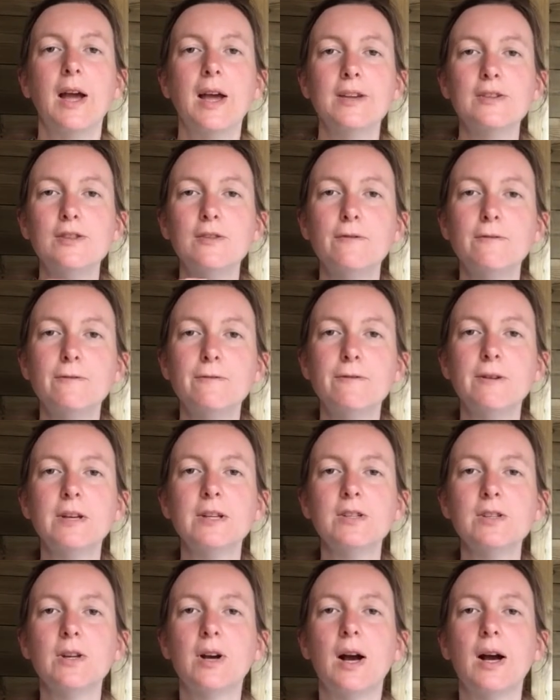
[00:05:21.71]
As you
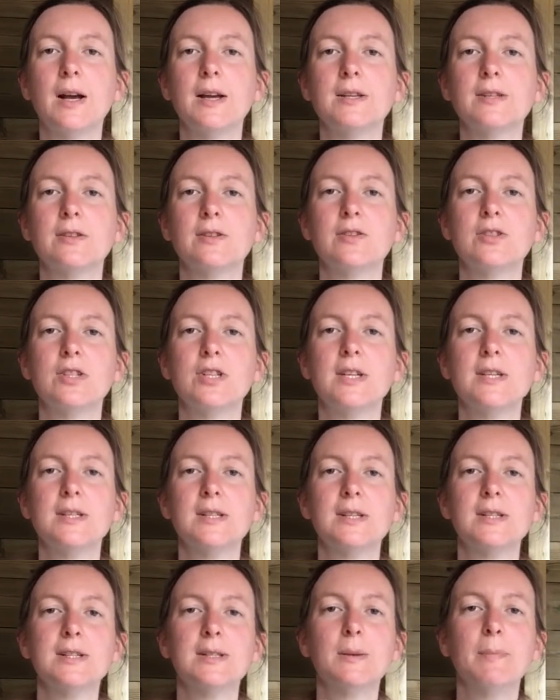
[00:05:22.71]
fix your eyes on
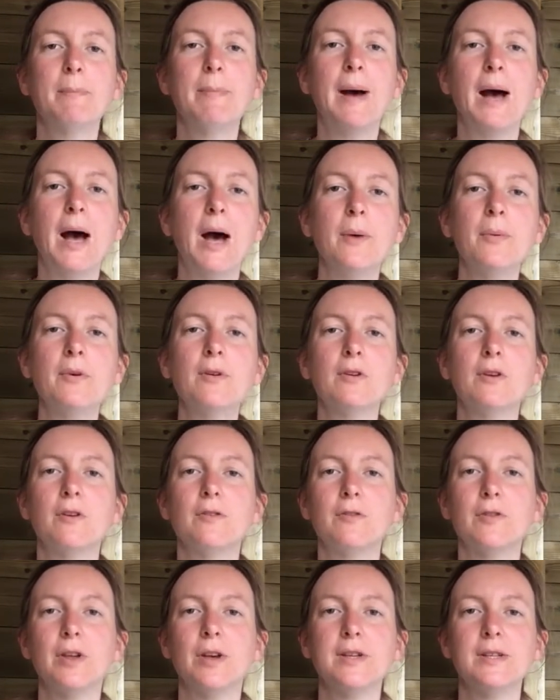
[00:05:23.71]
Jesus, the power
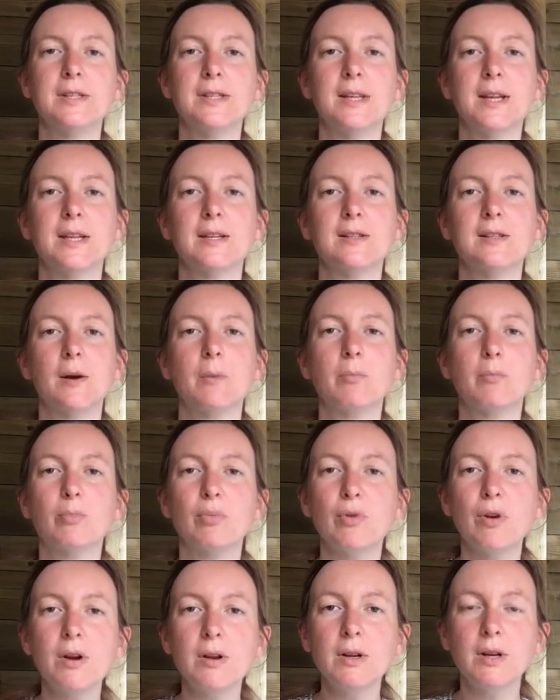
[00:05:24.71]
of those things are
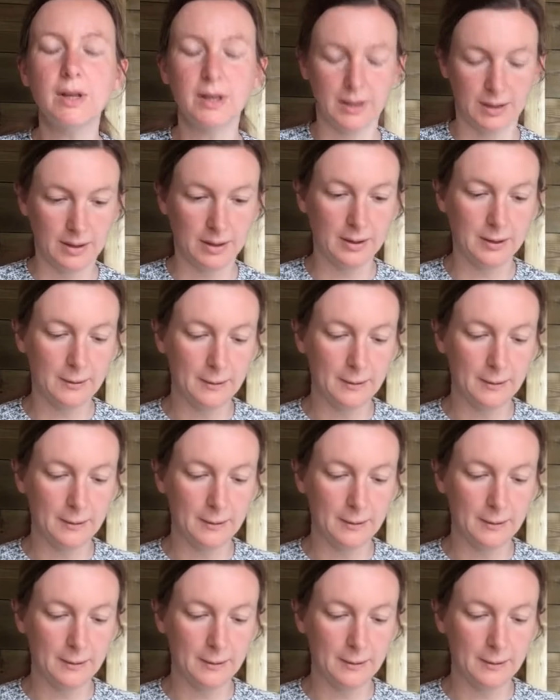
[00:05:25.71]
broken.